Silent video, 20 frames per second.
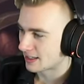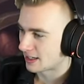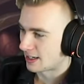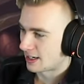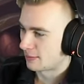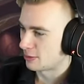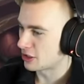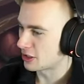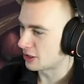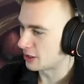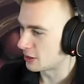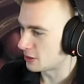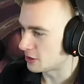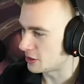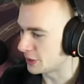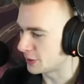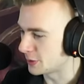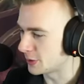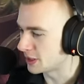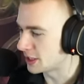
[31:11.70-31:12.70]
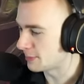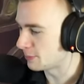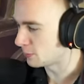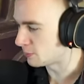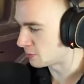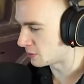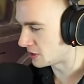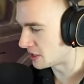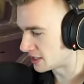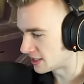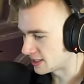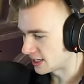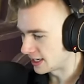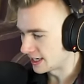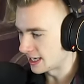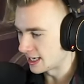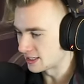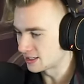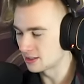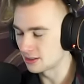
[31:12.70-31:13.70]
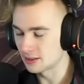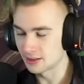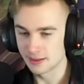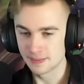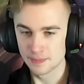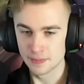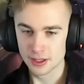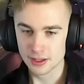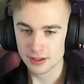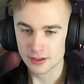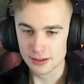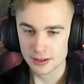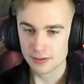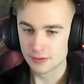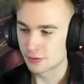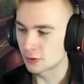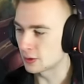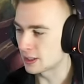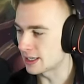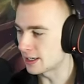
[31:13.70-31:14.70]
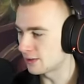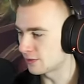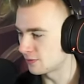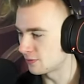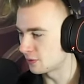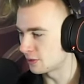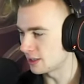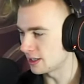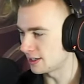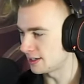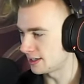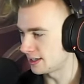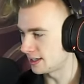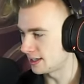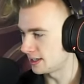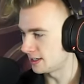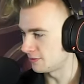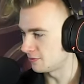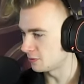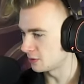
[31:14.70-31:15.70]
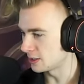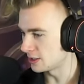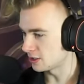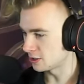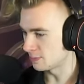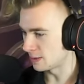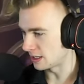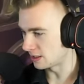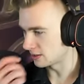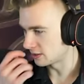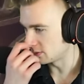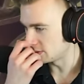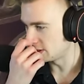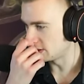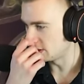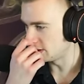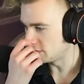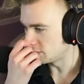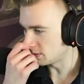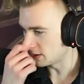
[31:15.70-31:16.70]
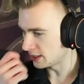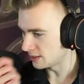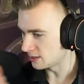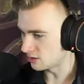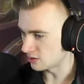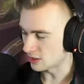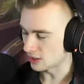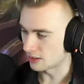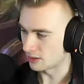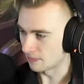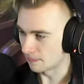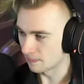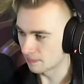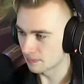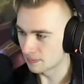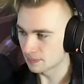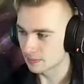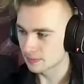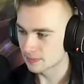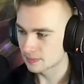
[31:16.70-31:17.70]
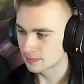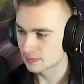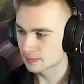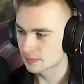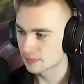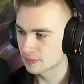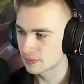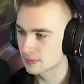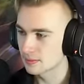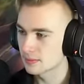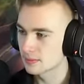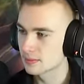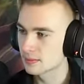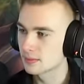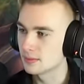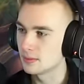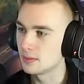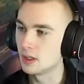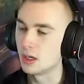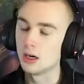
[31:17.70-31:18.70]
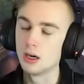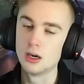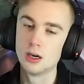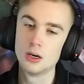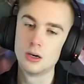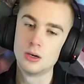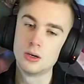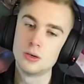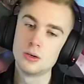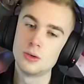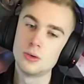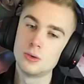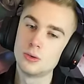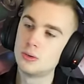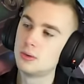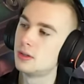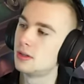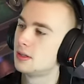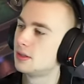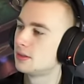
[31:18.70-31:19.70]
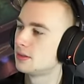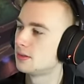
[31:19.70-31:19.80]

I'm just going to go Secret Keeper and predict, I guess. Forget, forget, uh, forget spells. We don't even play this here. No.